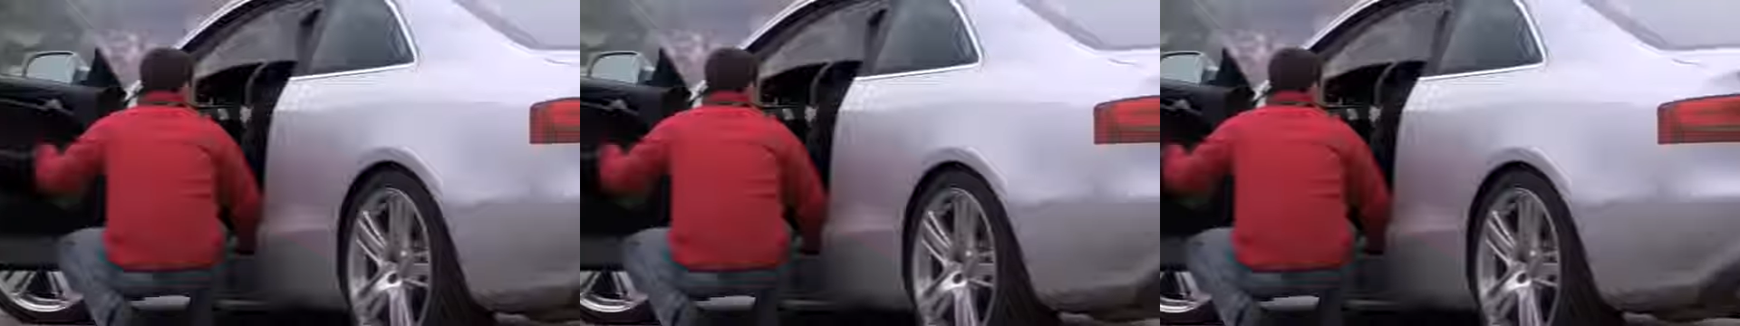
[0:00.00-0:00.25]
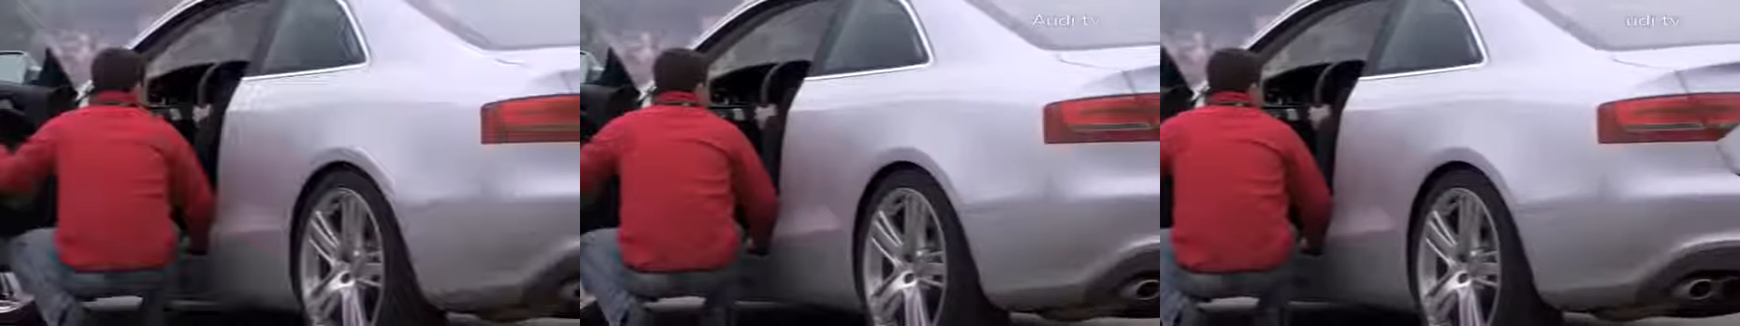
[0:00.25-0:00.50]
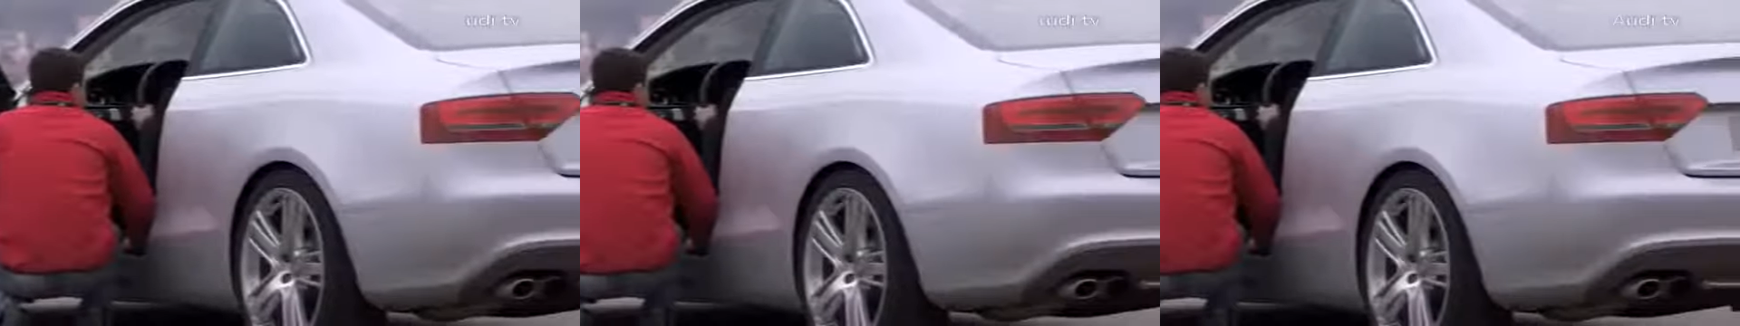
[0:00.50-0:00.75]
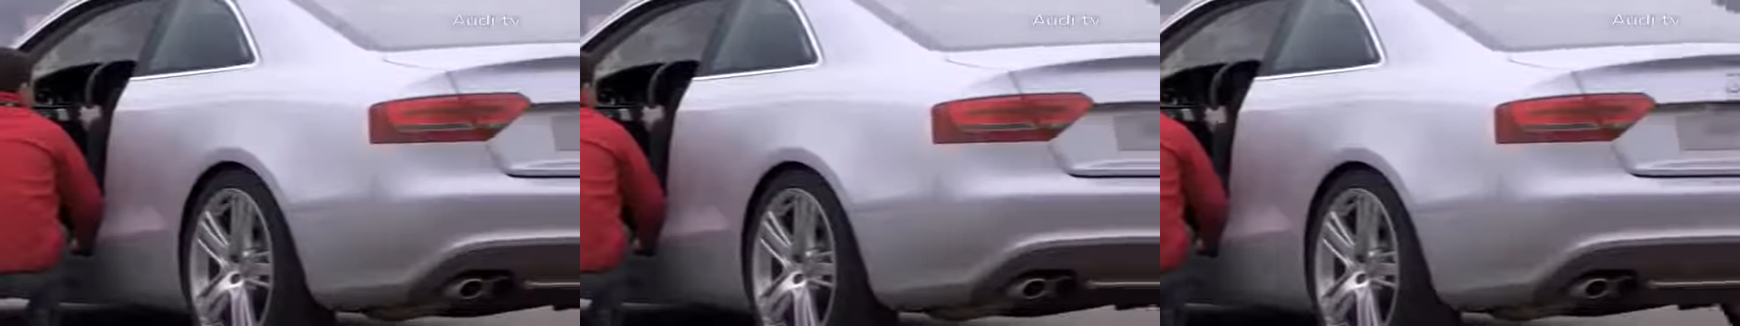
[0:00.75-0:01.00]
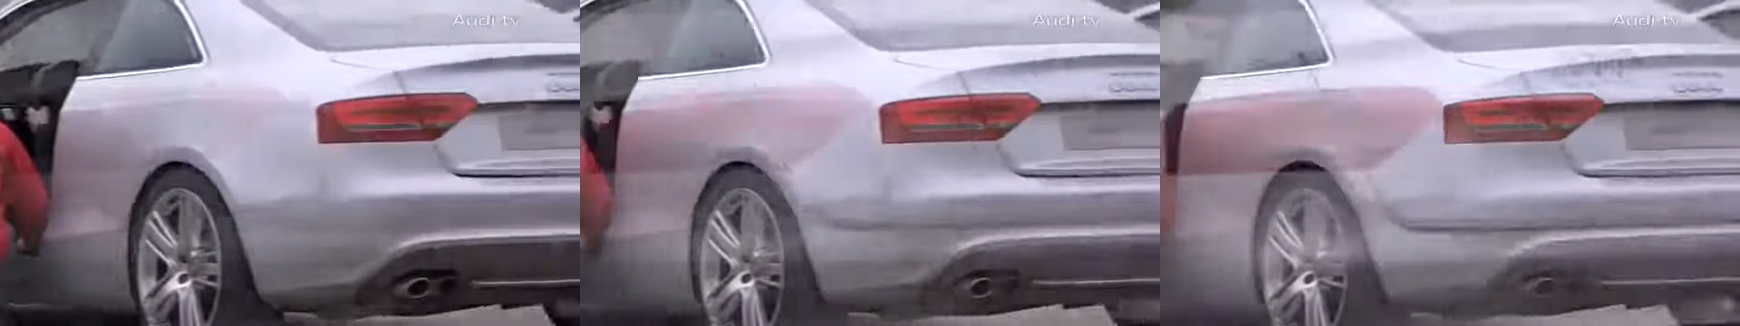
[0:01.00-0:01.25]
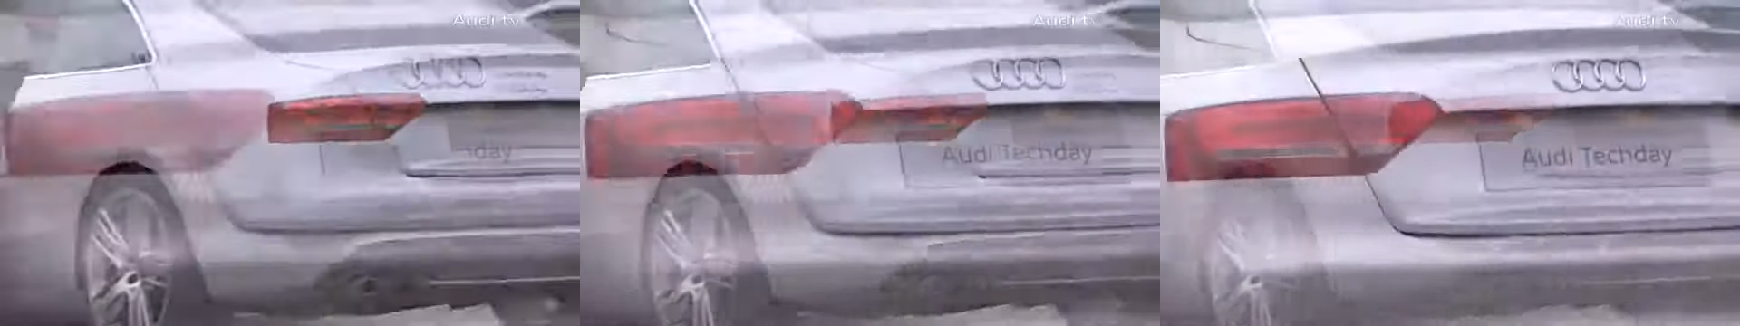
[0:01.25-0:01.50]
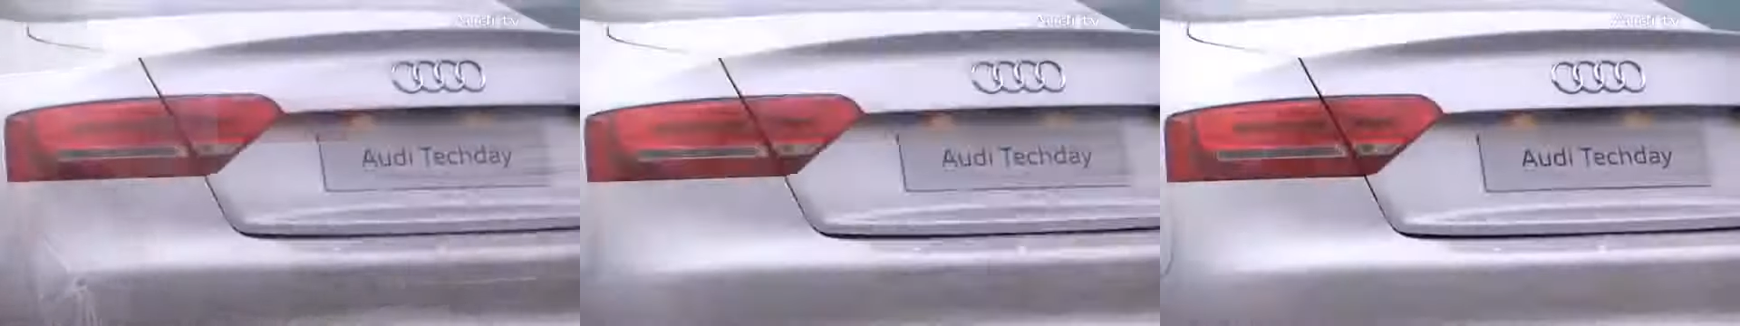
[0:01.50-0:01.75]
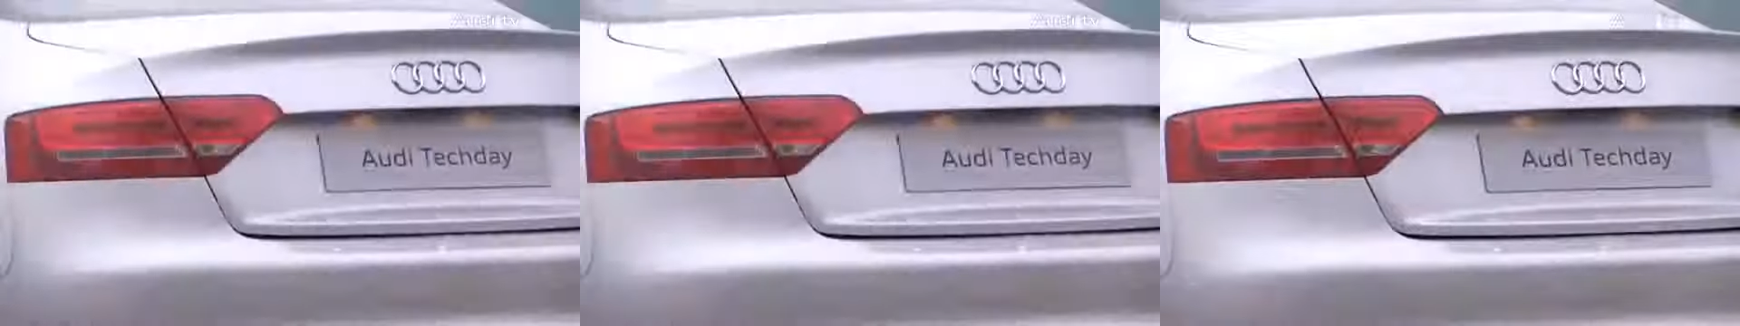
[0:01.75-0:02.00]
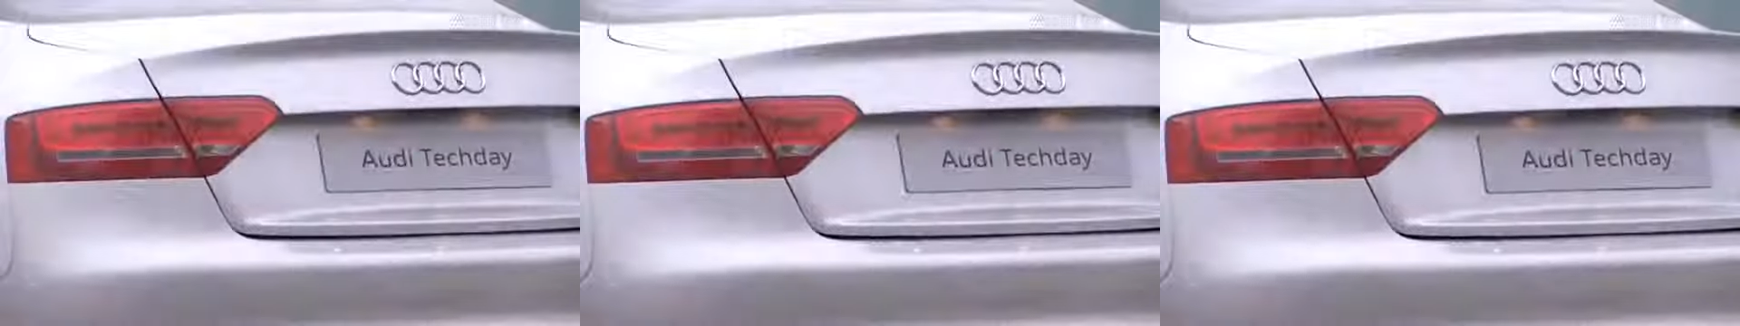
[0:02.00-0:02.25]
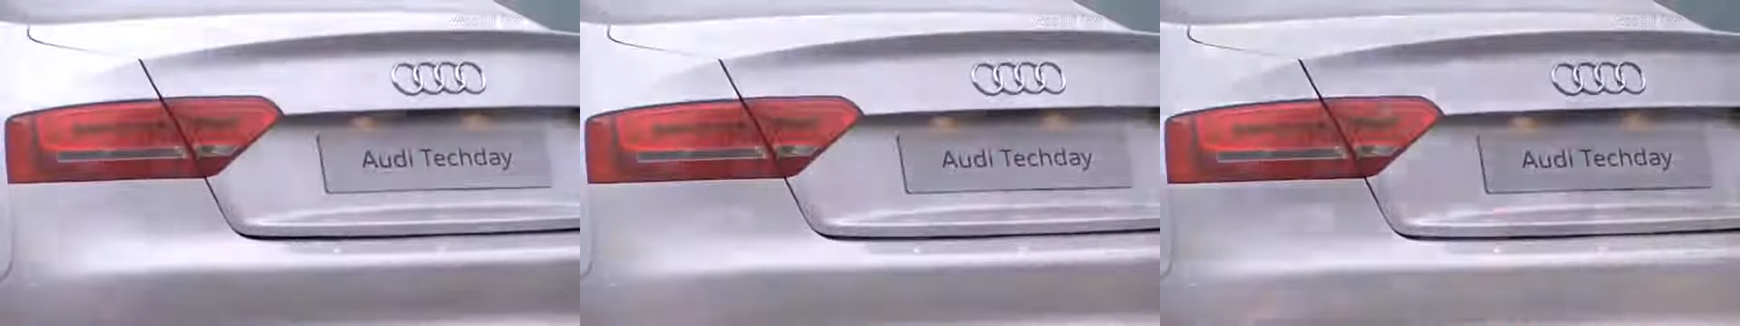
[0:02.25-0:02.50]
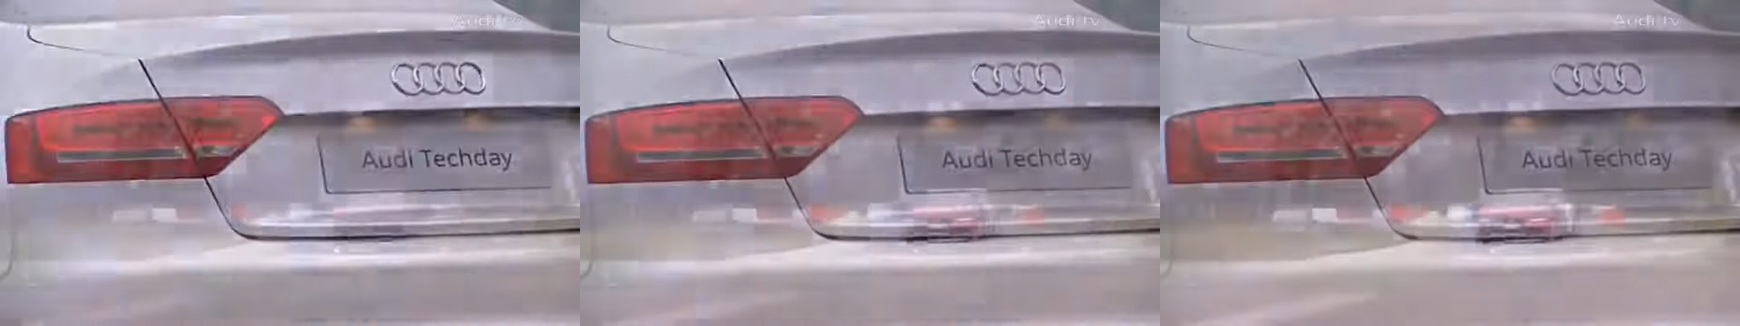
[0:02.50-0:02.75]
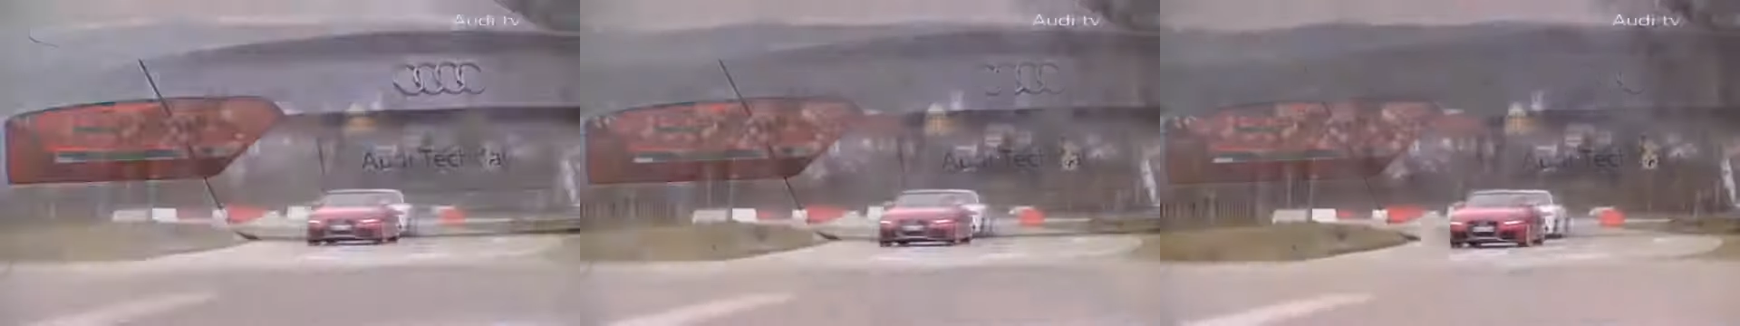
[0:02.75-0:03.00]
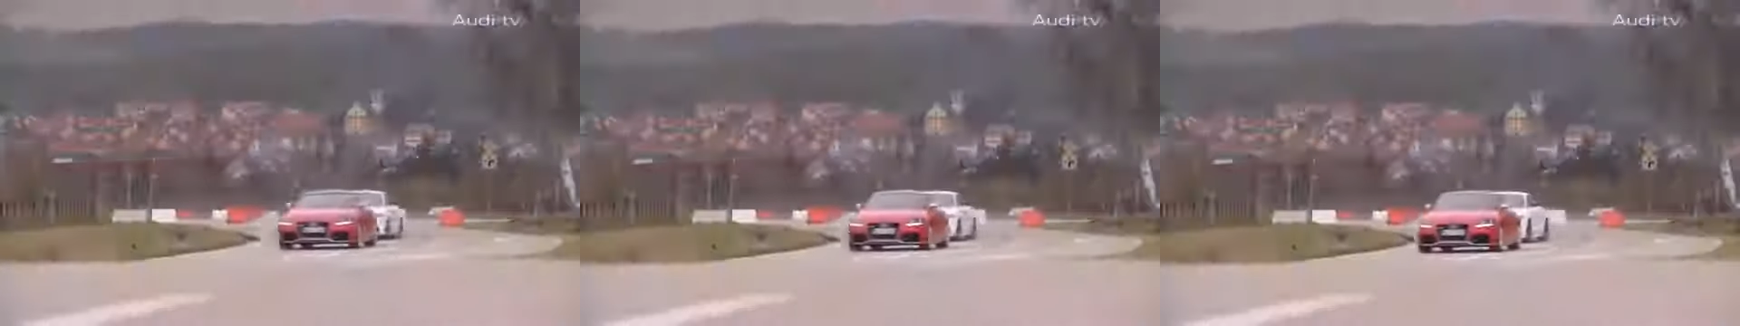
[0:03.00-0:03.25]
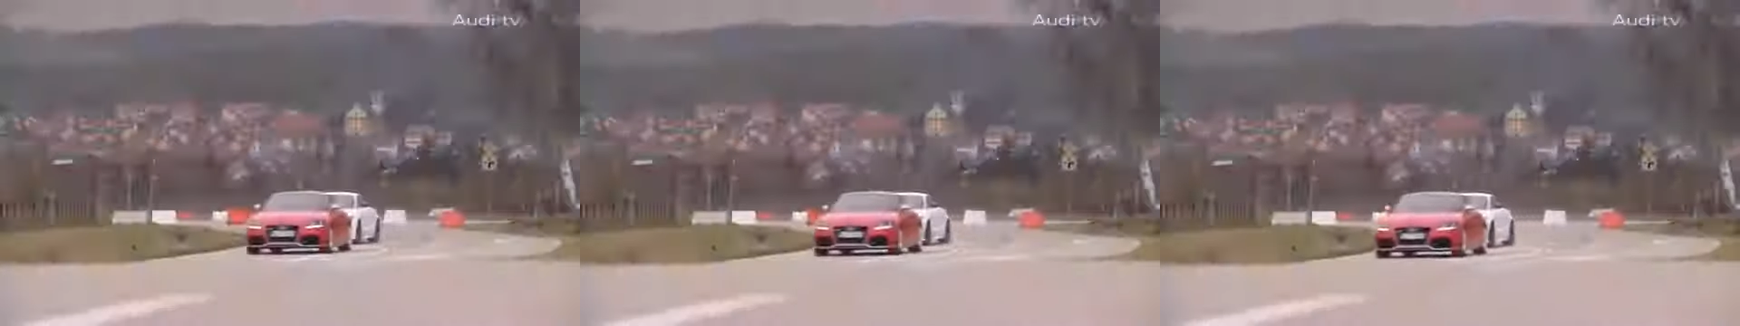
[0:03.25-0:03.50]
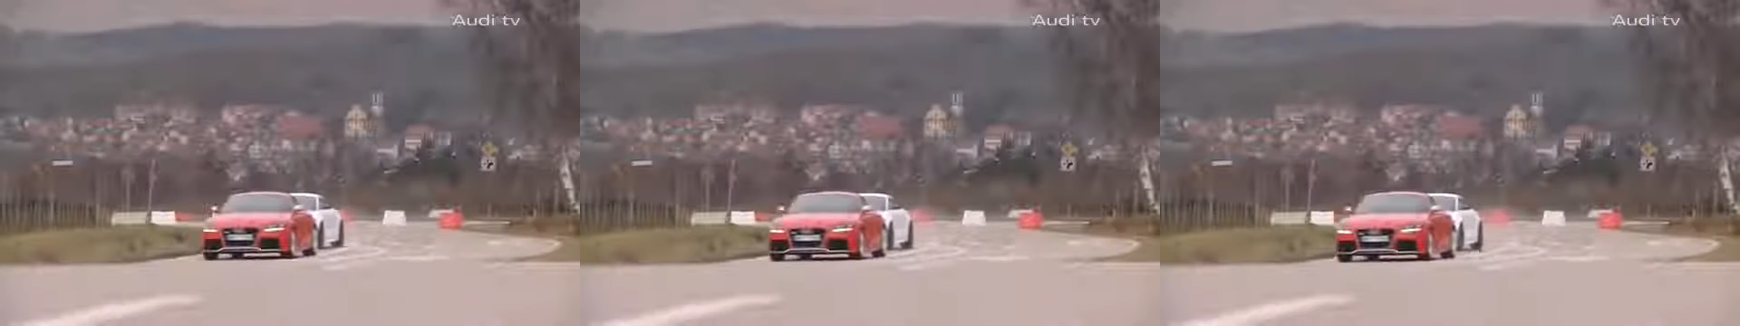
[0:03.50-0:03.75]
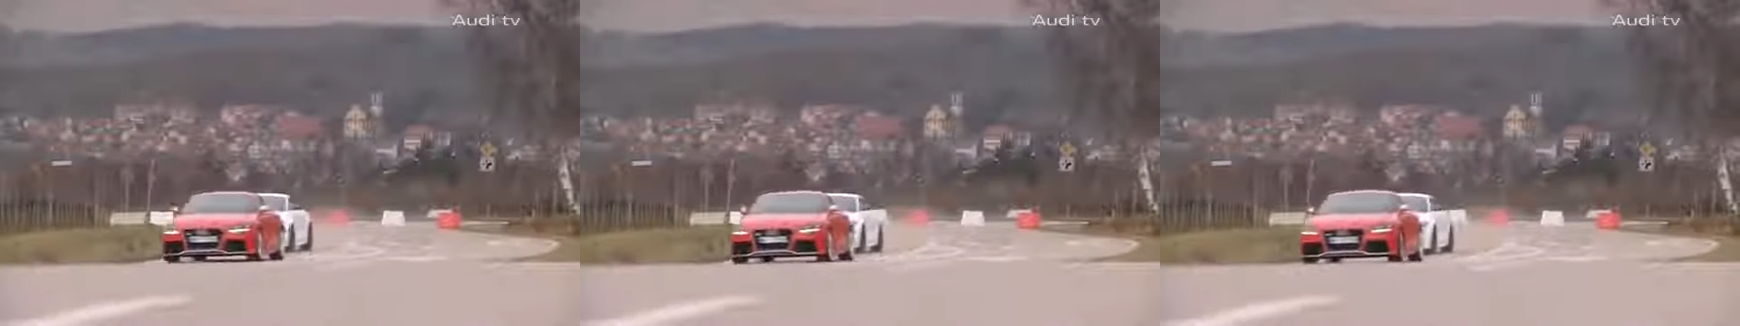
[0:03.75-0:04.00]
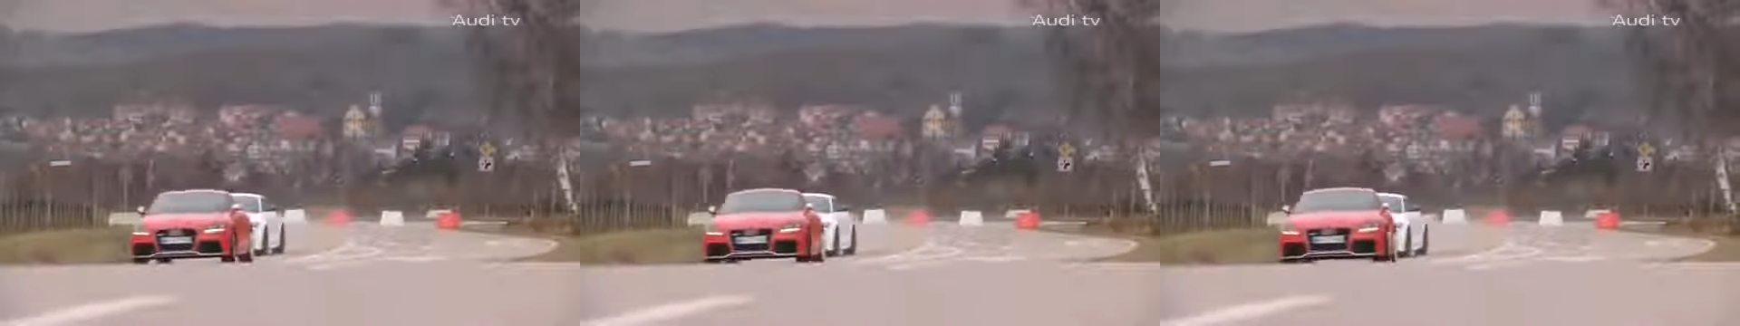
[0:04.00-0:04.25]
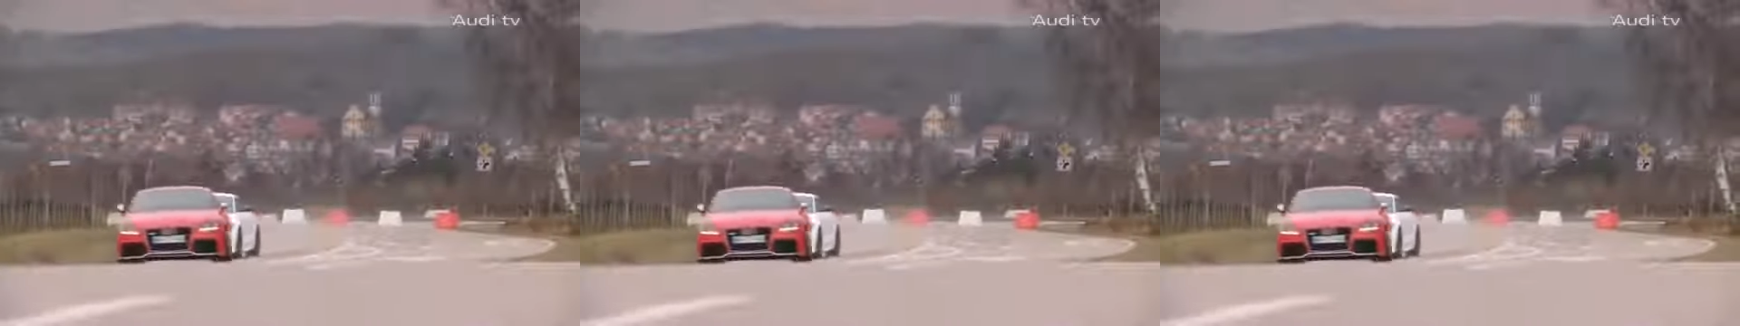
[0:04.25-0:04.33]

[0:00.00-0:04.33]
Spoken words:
Nobody's mouth can be seen.